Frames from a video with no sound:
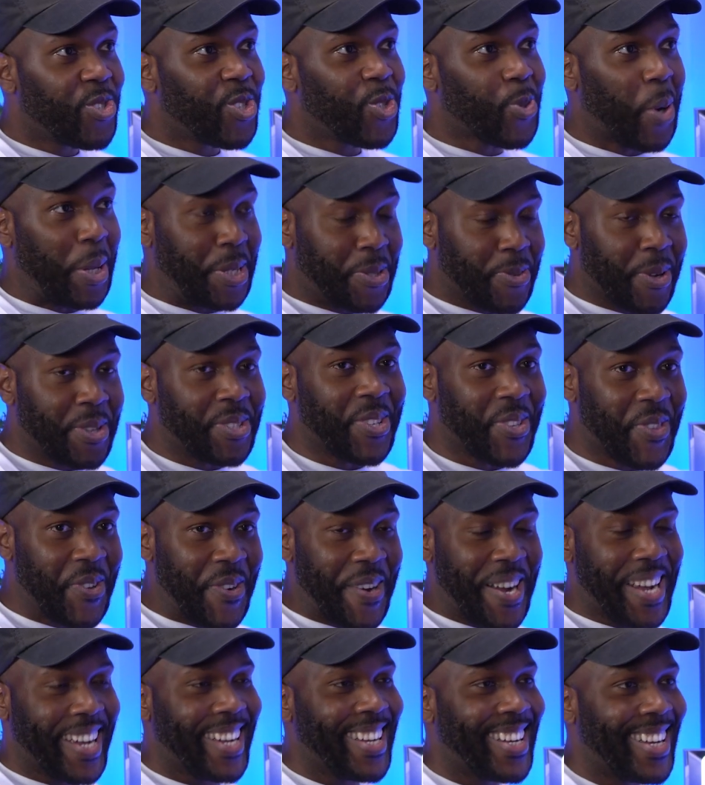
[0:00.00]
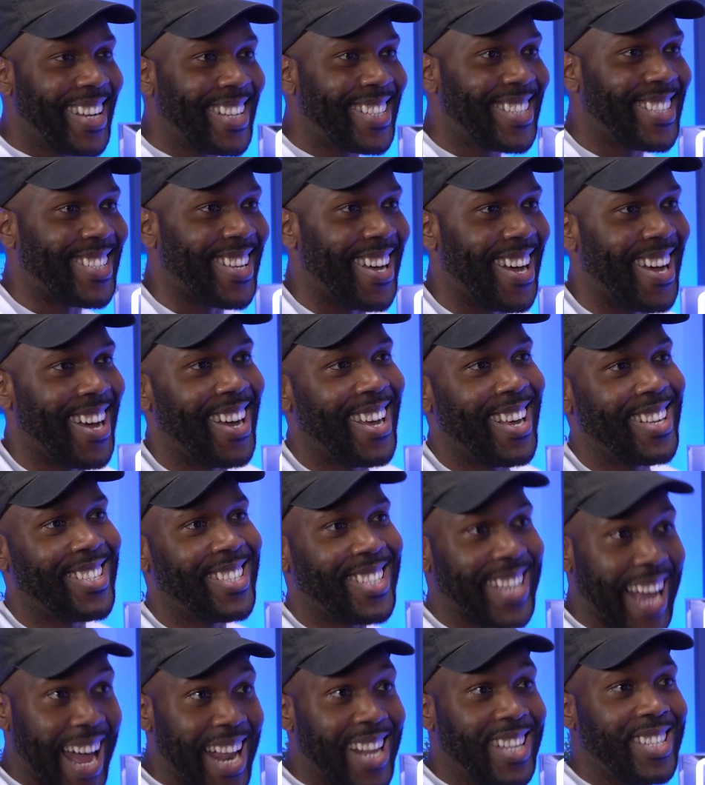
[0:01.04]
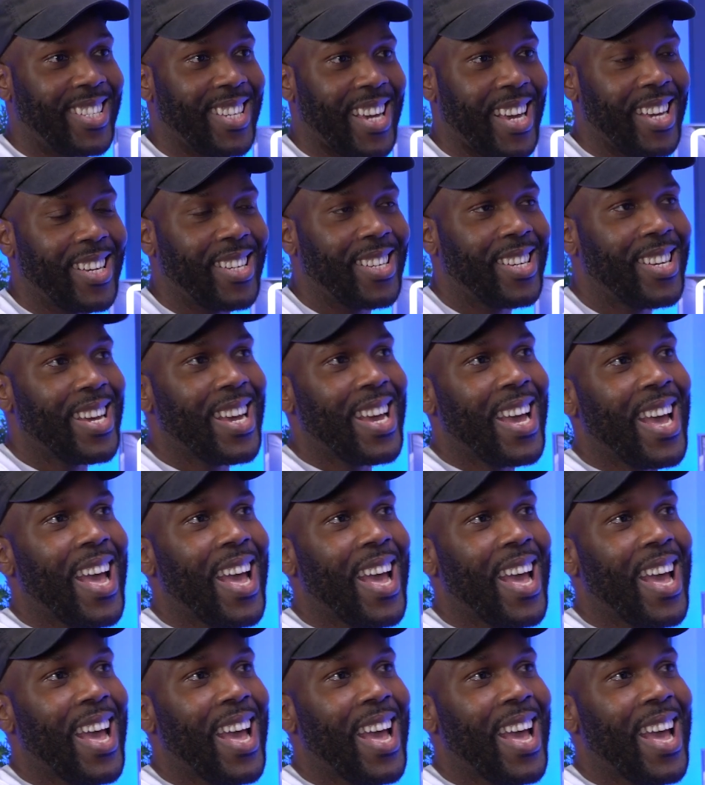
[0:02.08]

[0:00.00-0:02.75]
2023, it's challenging.